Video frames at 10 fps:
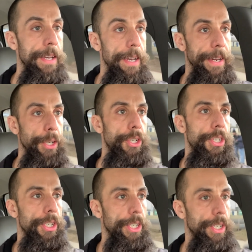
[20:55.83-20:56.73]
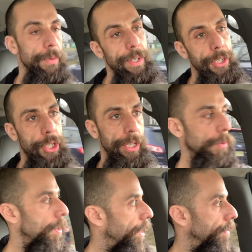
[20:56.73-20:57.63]
And you should,
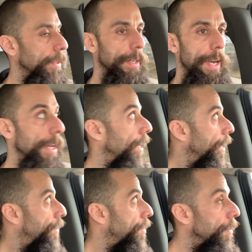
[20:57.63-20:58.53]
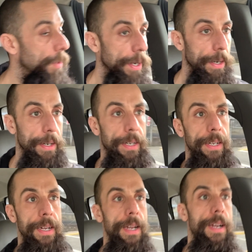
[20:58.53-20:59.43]
whatever. I like to
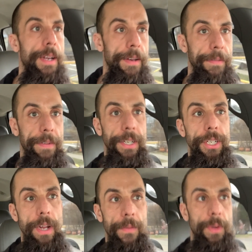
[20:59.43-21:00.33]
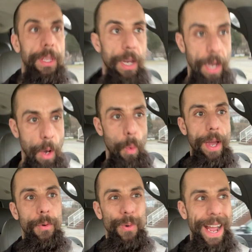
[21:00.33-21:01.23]
finish it off with a
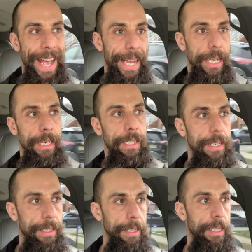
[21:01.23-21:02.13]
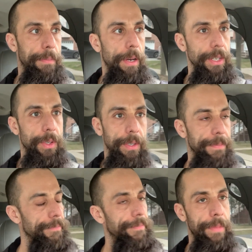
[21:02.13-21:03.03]
wet rag, because the sponge,
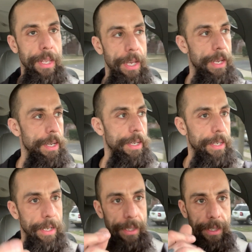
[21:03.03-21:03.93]
it's